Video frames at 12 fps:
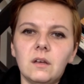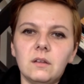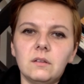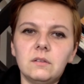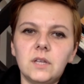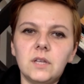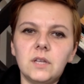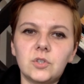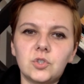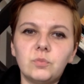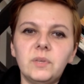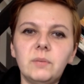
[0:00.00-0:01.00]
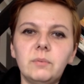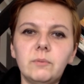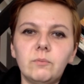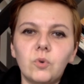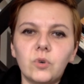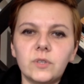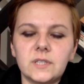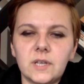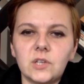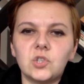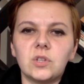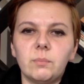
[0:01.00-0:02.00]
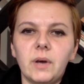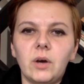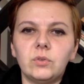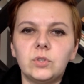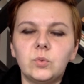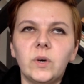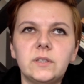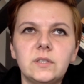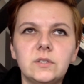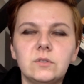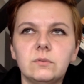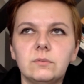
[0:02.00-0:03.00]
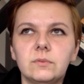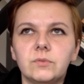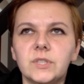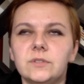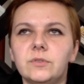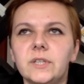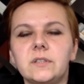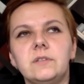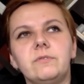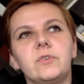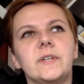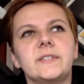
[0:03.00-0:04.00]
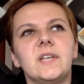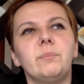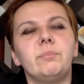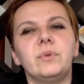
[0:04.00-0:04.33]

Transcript: there should be a bit more discussion about what is restricted, for example,